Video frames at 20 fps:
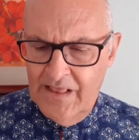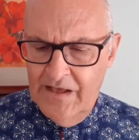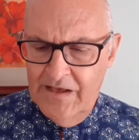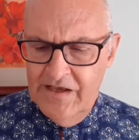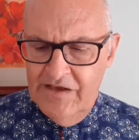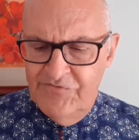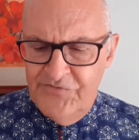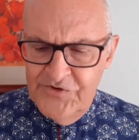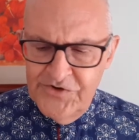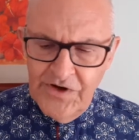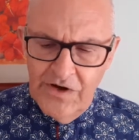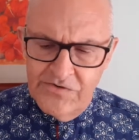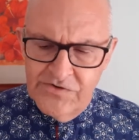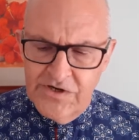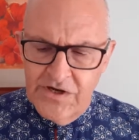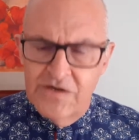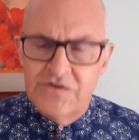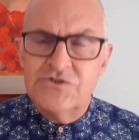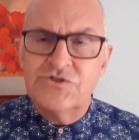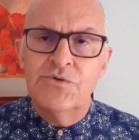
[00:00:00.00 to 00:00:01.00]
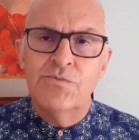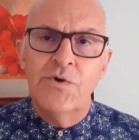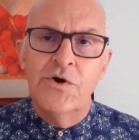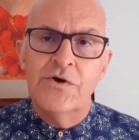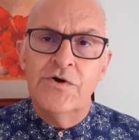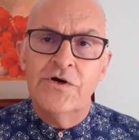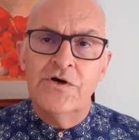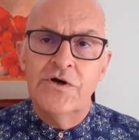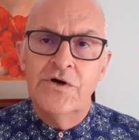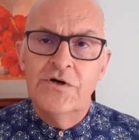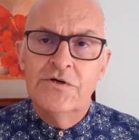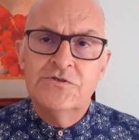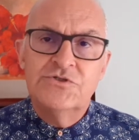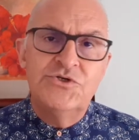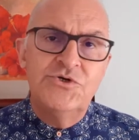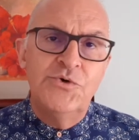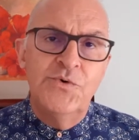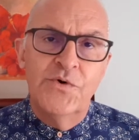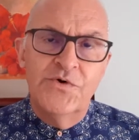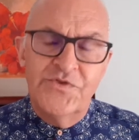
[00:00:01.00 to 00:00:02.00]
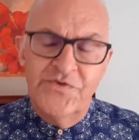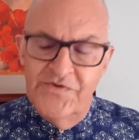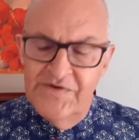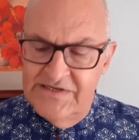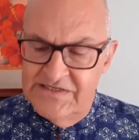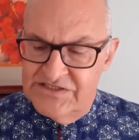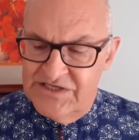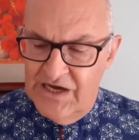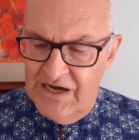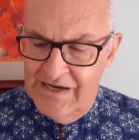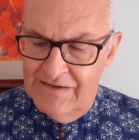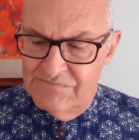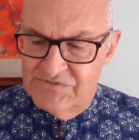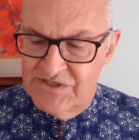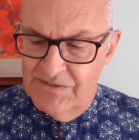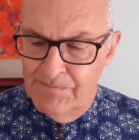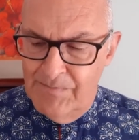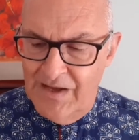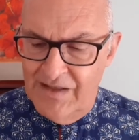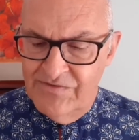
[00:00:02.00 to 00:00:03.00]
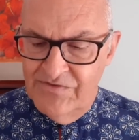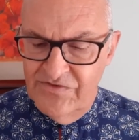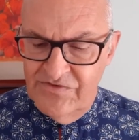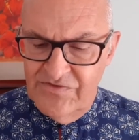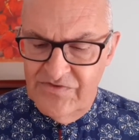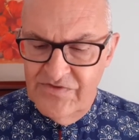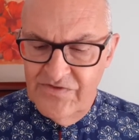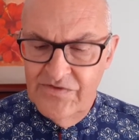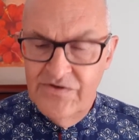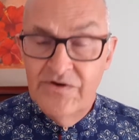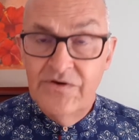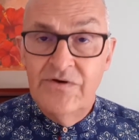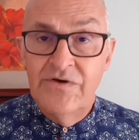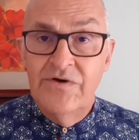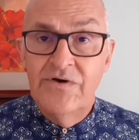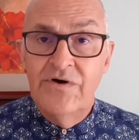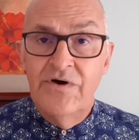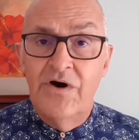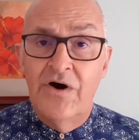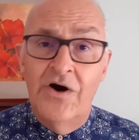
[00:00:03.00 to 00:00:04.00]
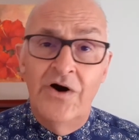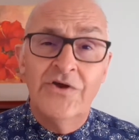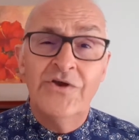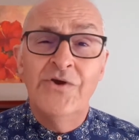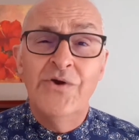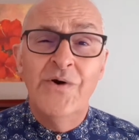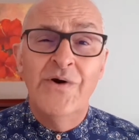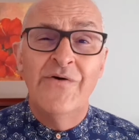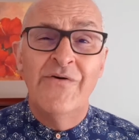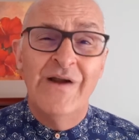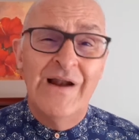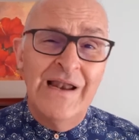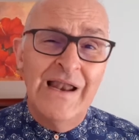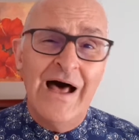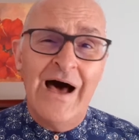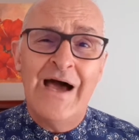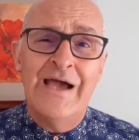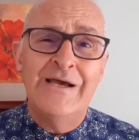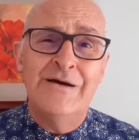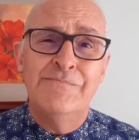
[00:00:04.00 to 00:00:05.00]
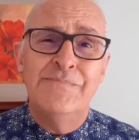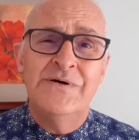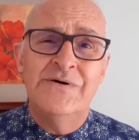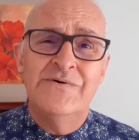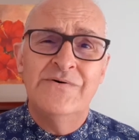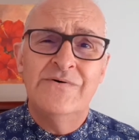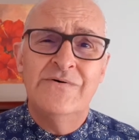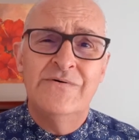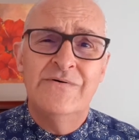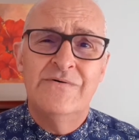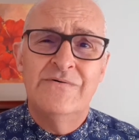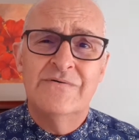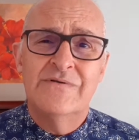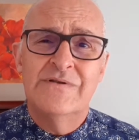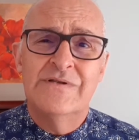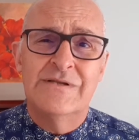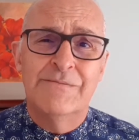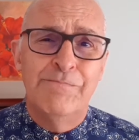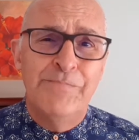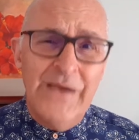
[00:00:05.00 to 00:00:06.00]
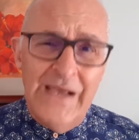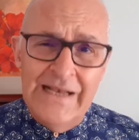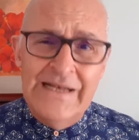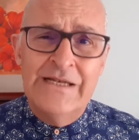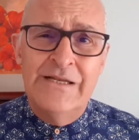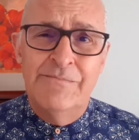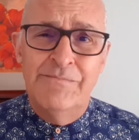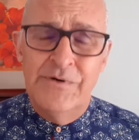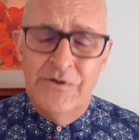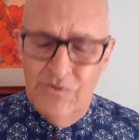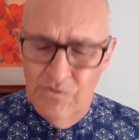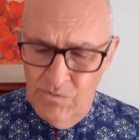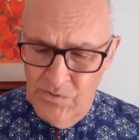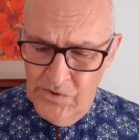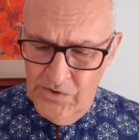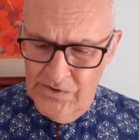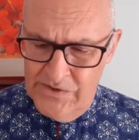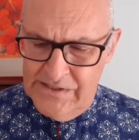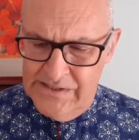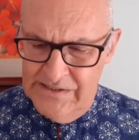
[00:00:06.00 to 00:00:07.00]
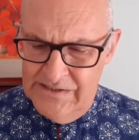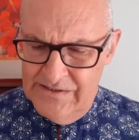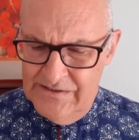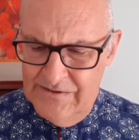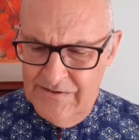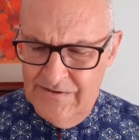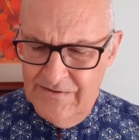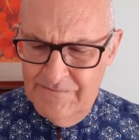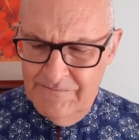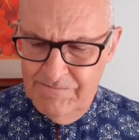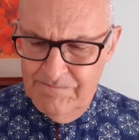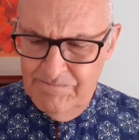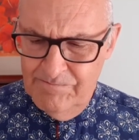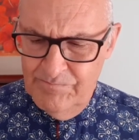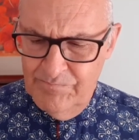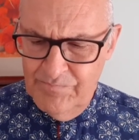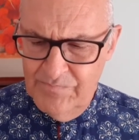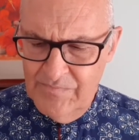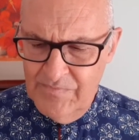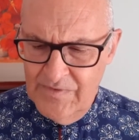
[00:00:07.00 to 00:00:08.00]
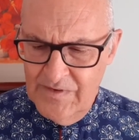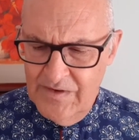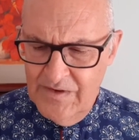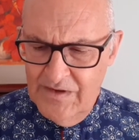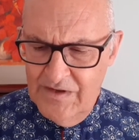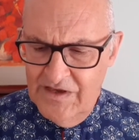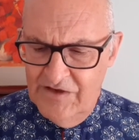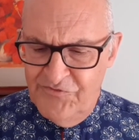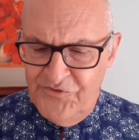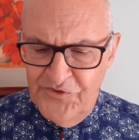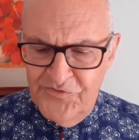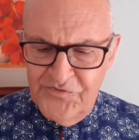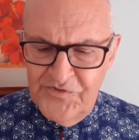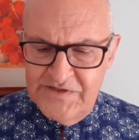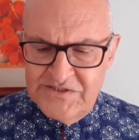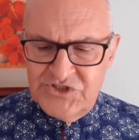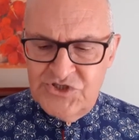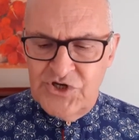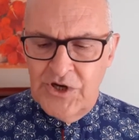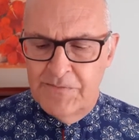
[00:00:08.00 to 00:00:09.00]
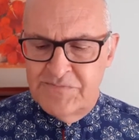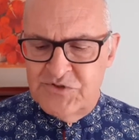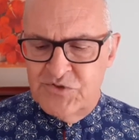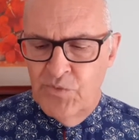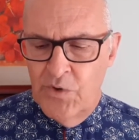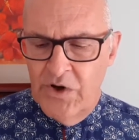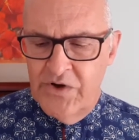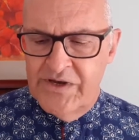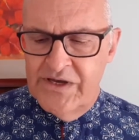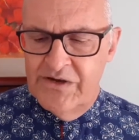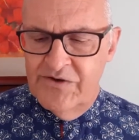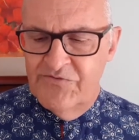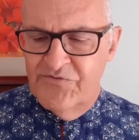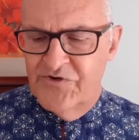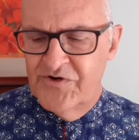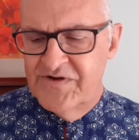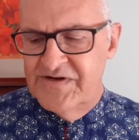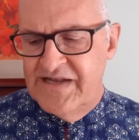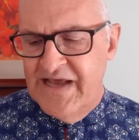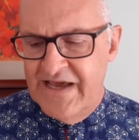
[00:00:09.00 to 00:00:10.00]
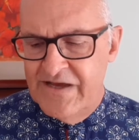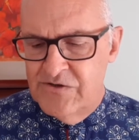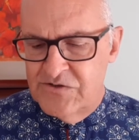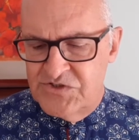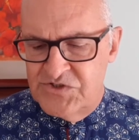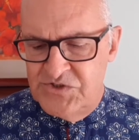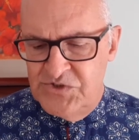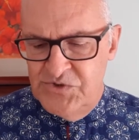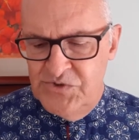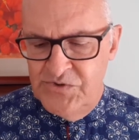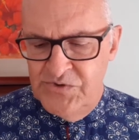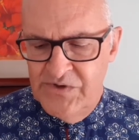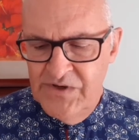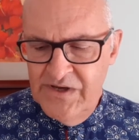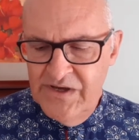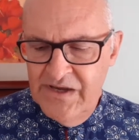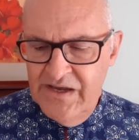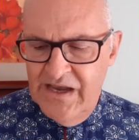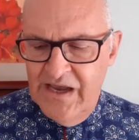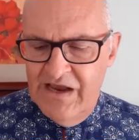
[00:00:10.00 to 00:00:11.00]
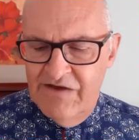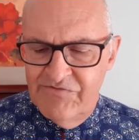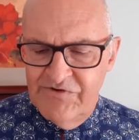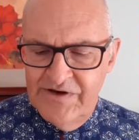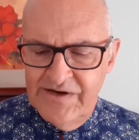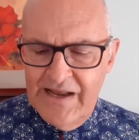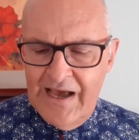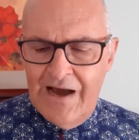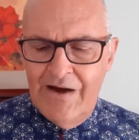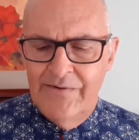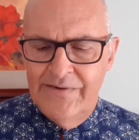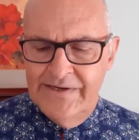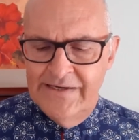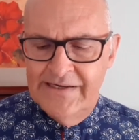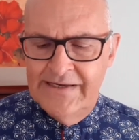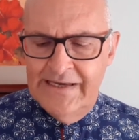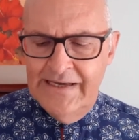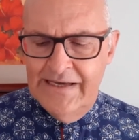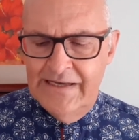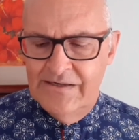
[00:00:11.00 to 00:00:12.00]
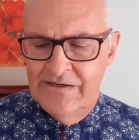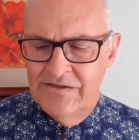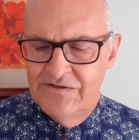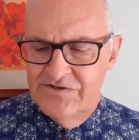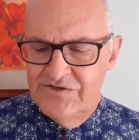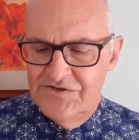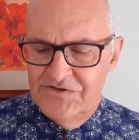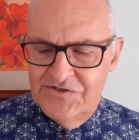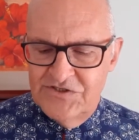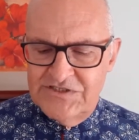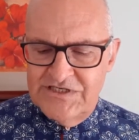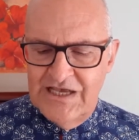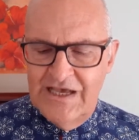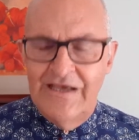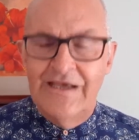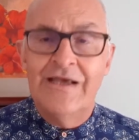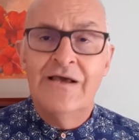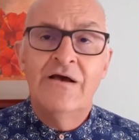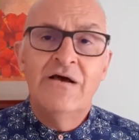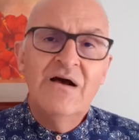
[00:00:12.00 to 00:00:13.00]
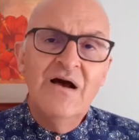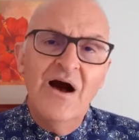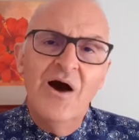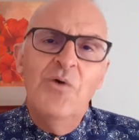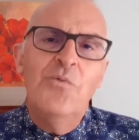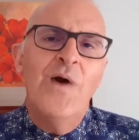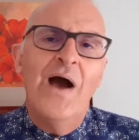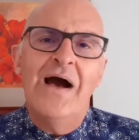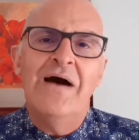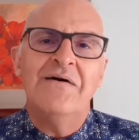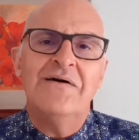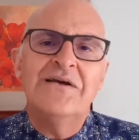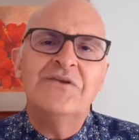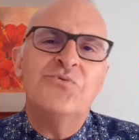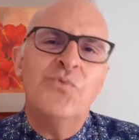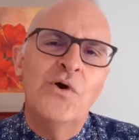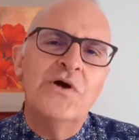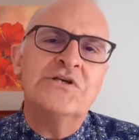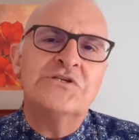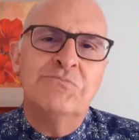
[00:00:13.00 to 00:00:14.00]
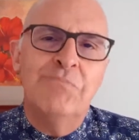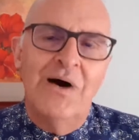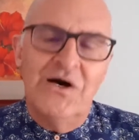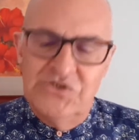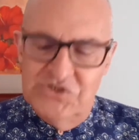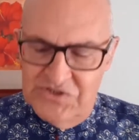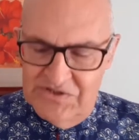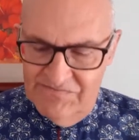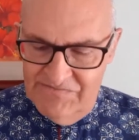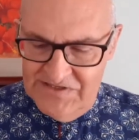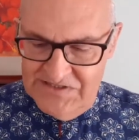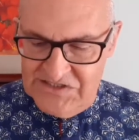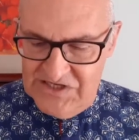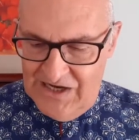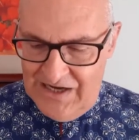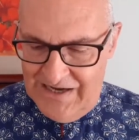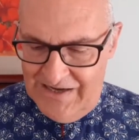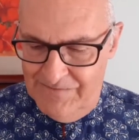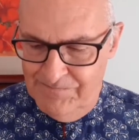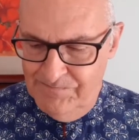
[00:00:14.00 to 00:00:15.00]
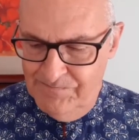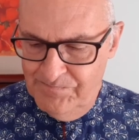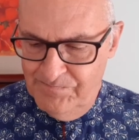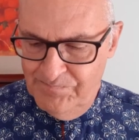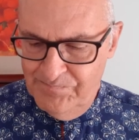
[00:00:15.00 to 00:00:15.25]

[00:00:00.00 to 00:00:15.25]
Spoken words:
If you don't go to work two or three times a month, are you a reliable, dependable worker? If your fridge stops working for a day or two every now and again, do you say, 'Oh, well, it works most of the time'?